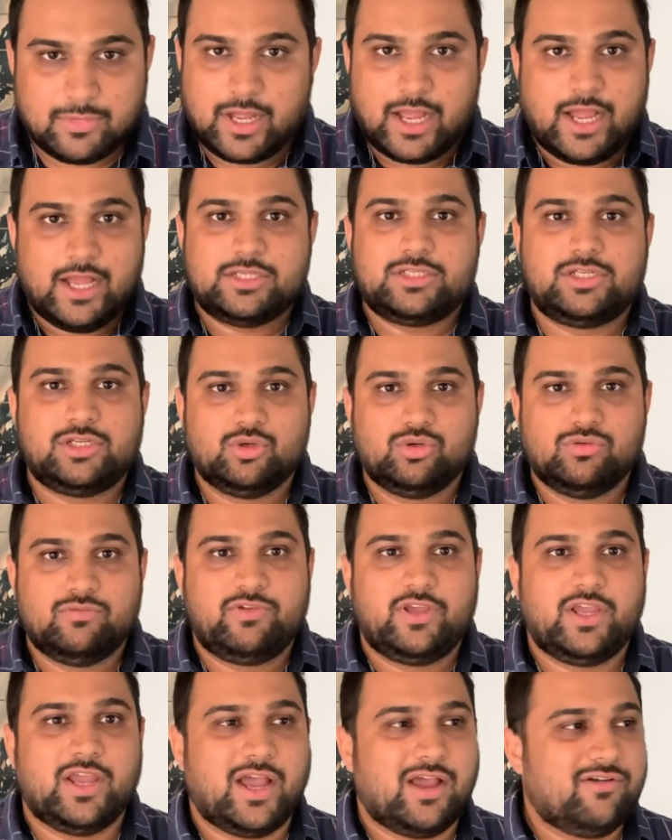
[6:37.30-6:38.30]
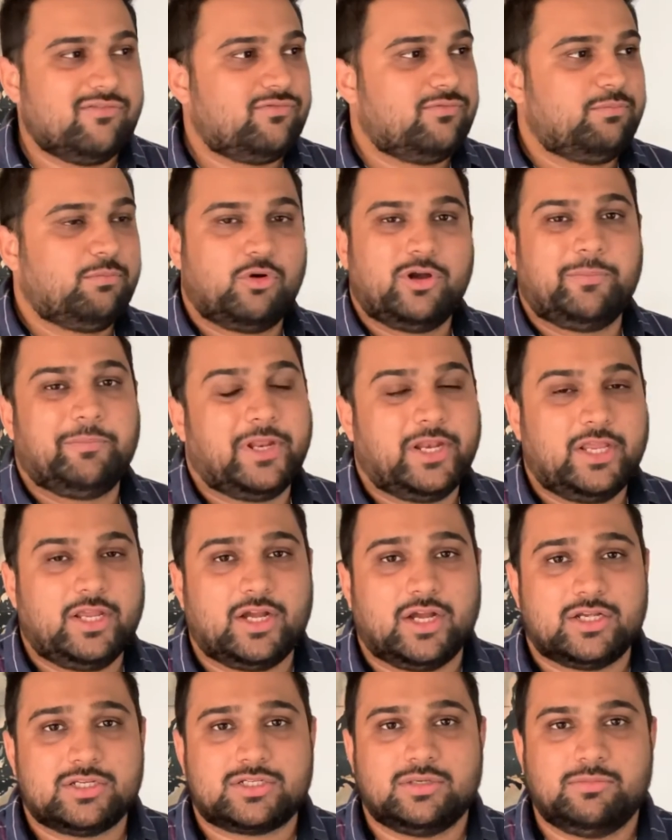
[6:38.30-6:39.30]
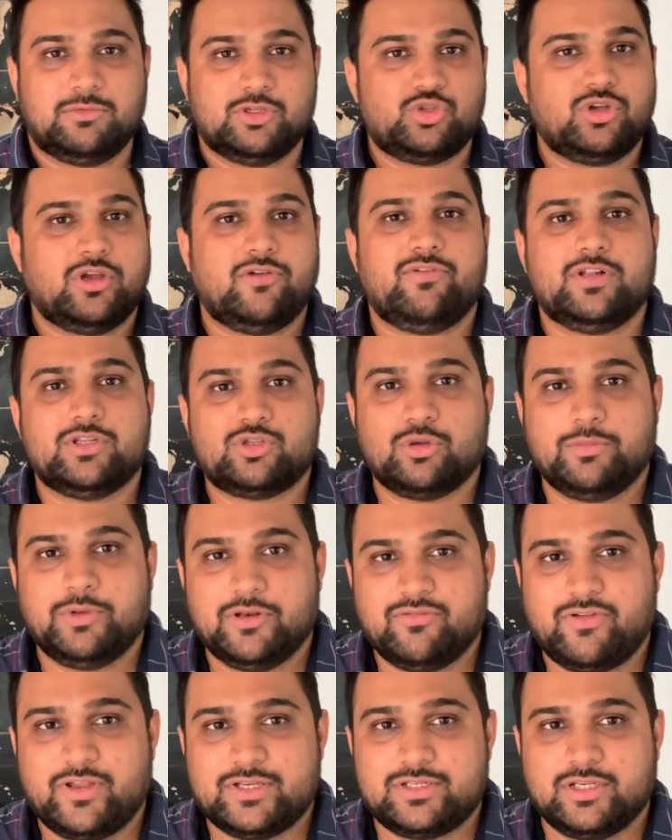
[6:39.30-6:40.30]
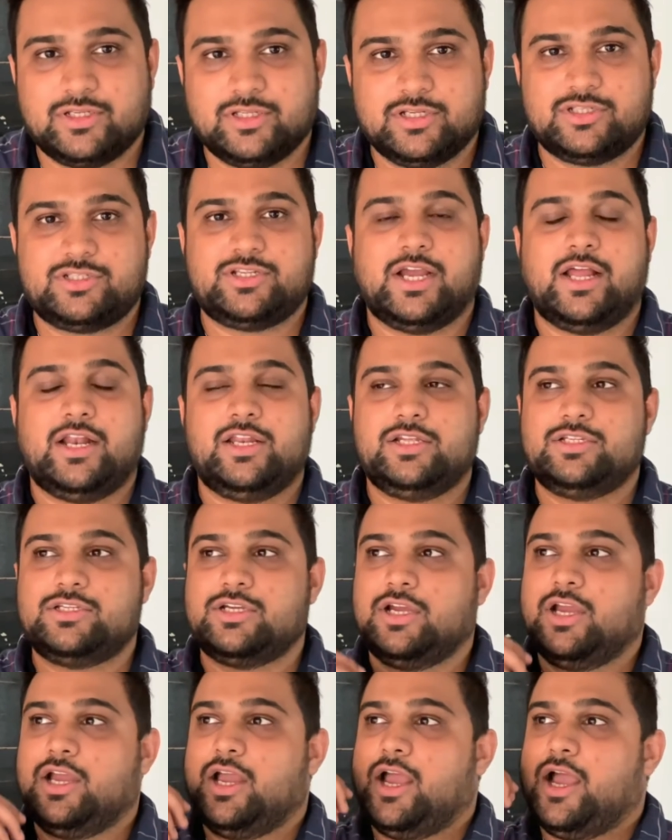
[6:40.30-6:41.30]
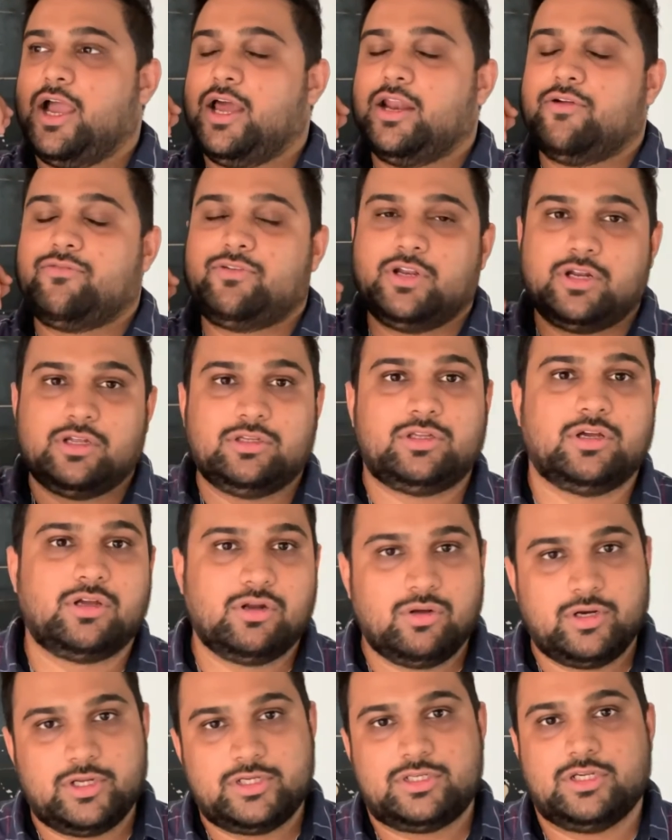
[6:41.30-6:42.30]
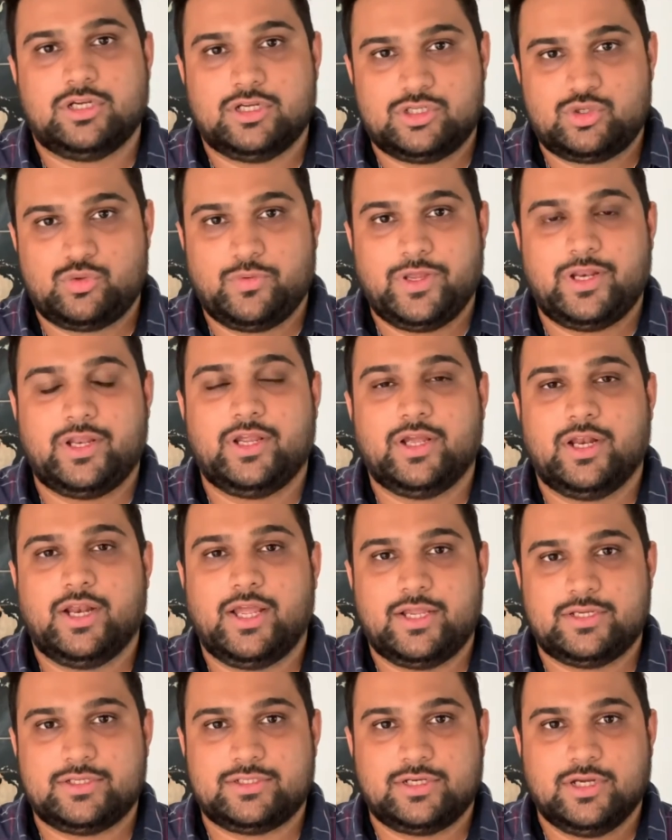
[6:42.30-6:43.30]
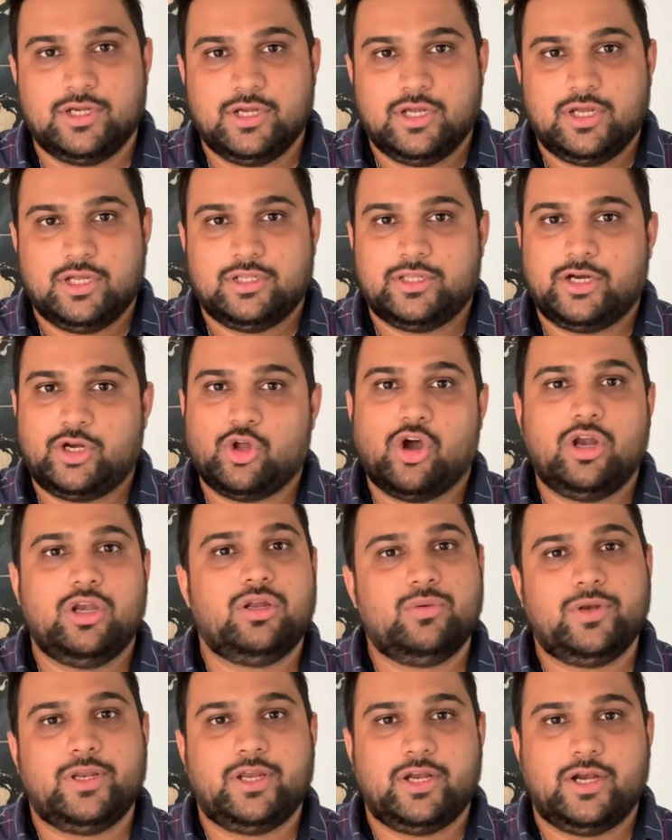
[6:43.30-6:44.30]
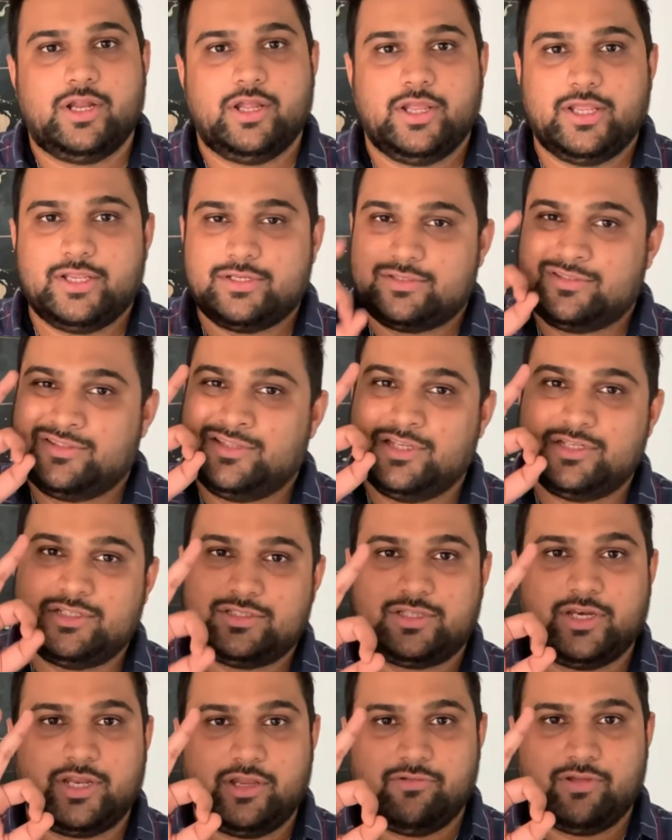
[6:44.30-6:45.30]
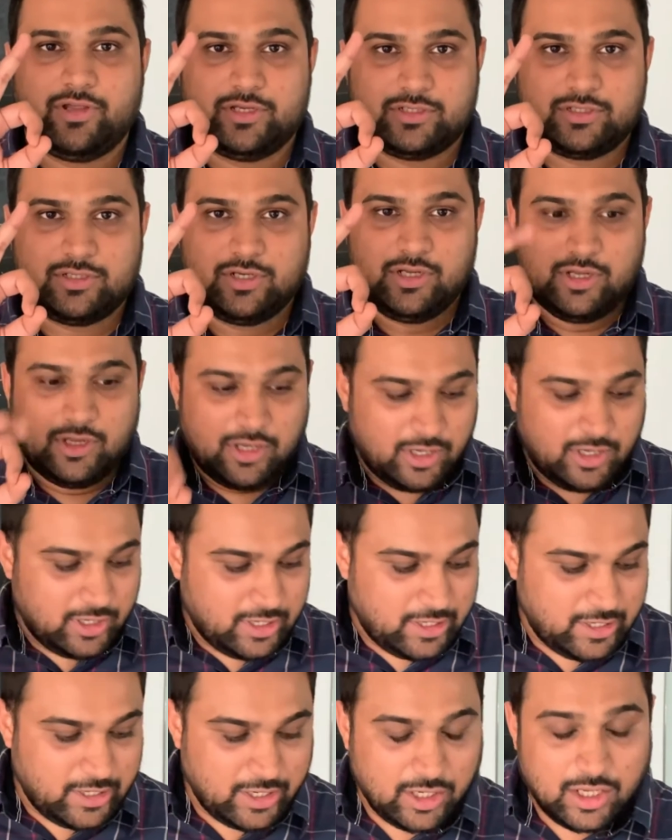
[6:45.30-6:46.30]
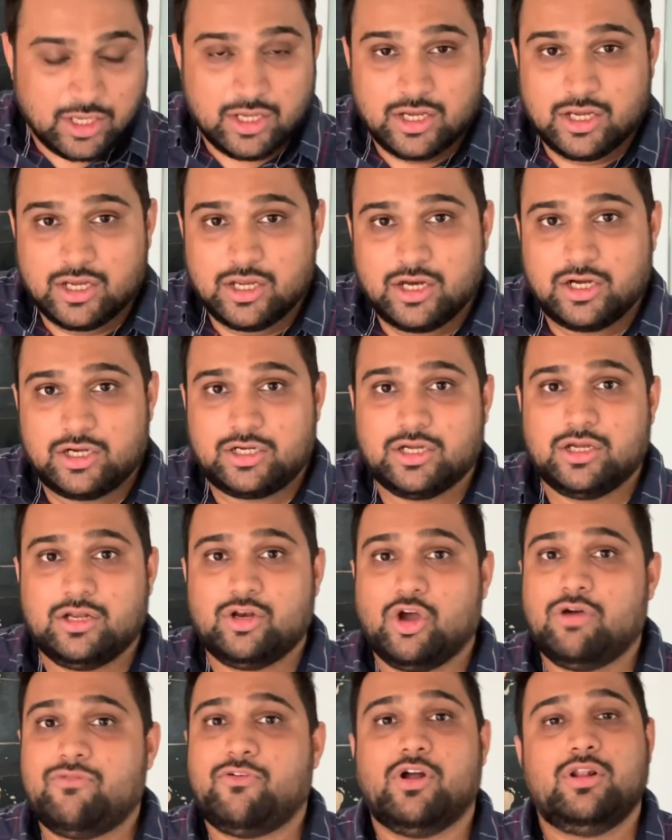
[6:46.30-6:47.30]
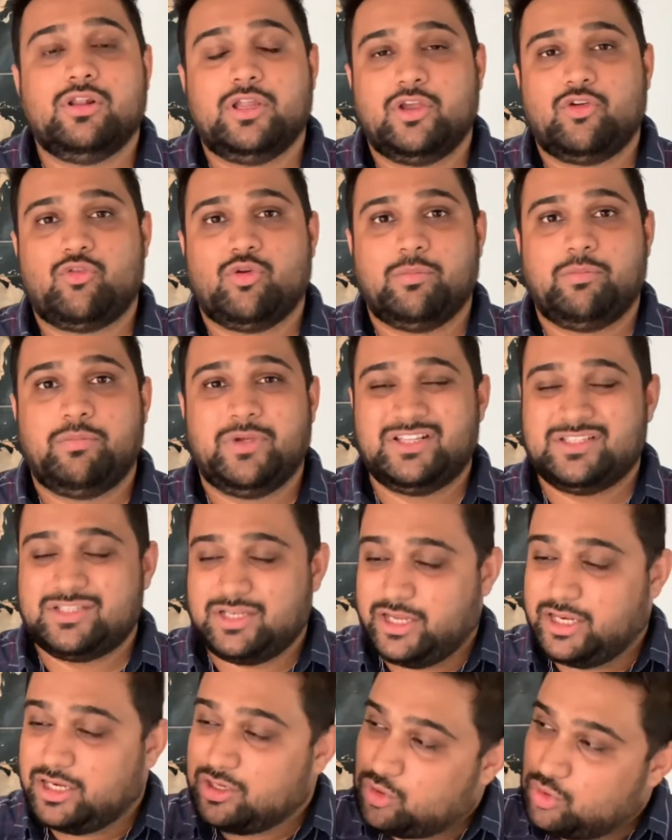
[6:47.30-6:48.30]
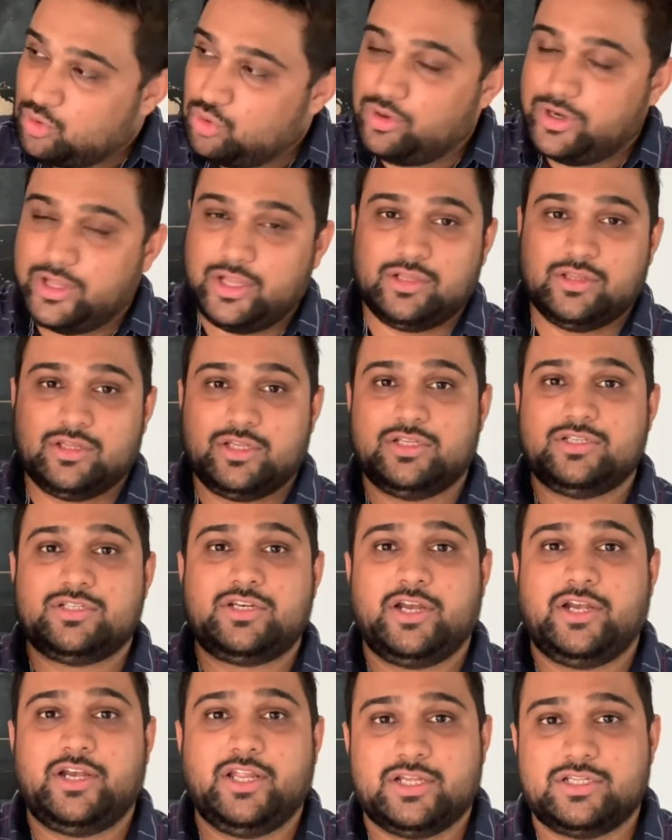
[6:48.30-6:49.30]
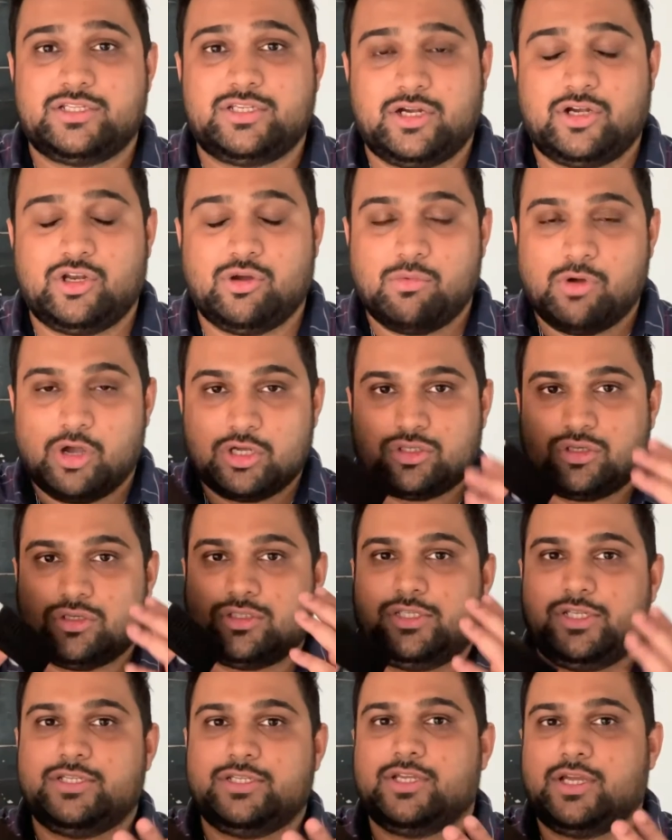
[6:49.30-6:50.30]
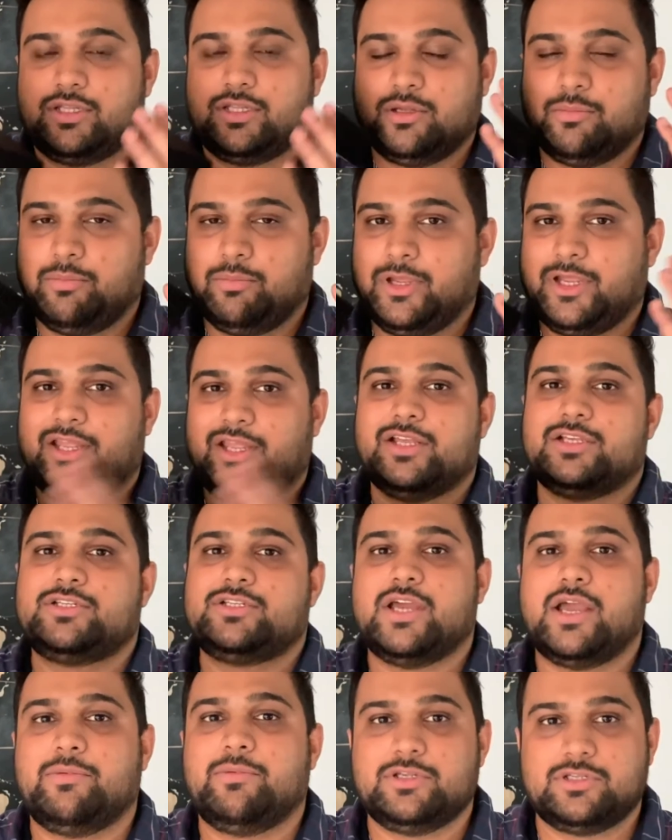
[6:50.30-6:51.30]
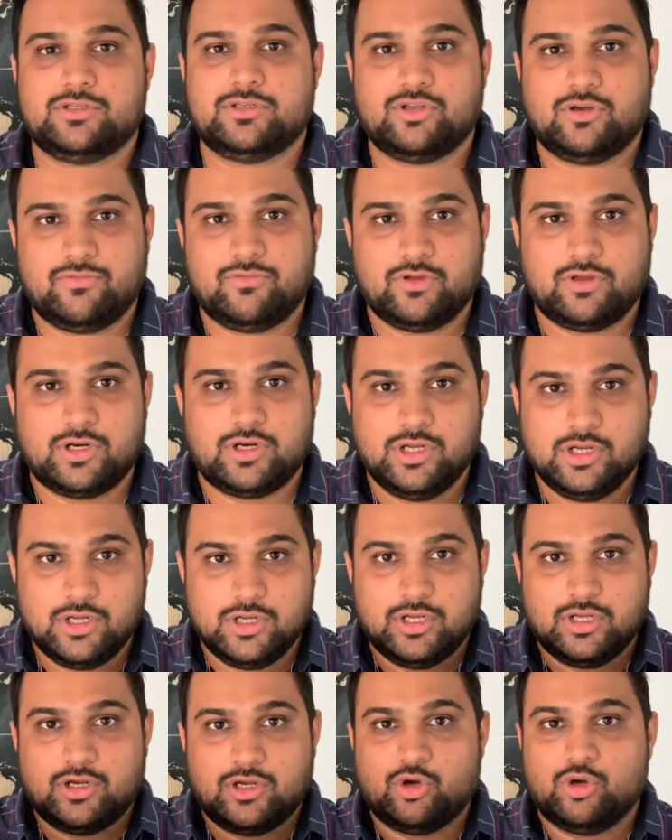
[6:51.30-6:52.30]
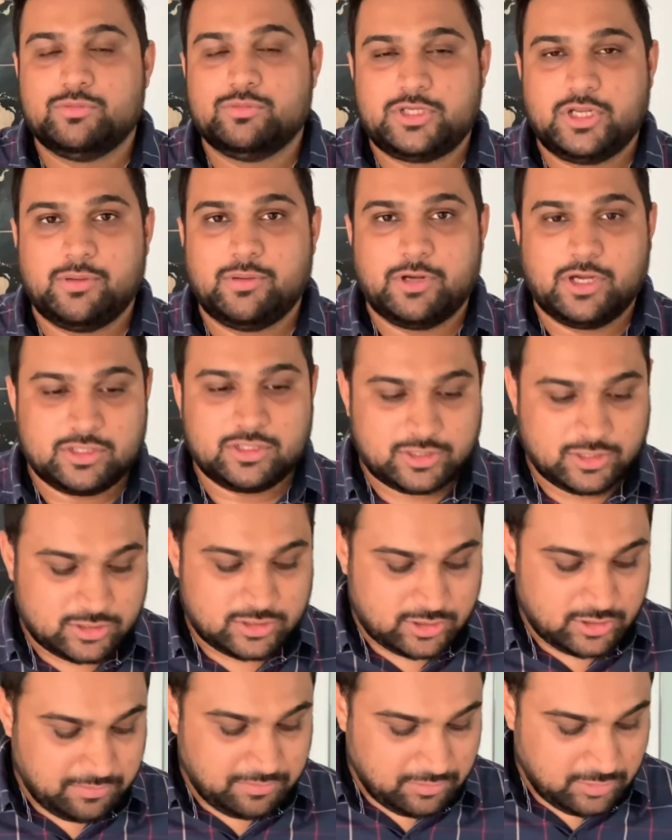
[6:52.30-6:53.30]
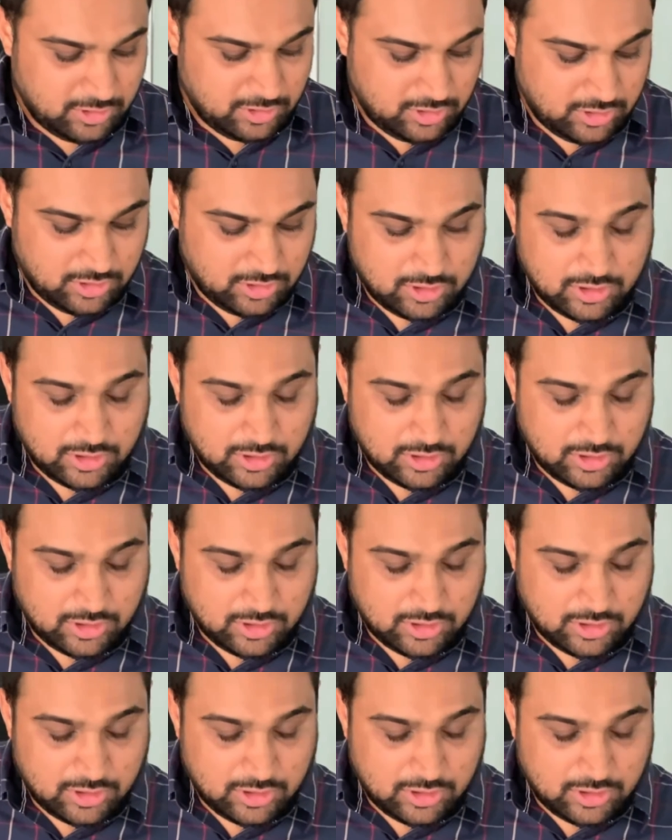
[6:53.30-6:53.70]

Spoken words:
as you, we have many customers who have also been facing this challenge, and after a thorough research we realized that all you need is these three ways. A, turn off all the equipments including these DTH set top box, because these are the biggest damages of your home cinema system.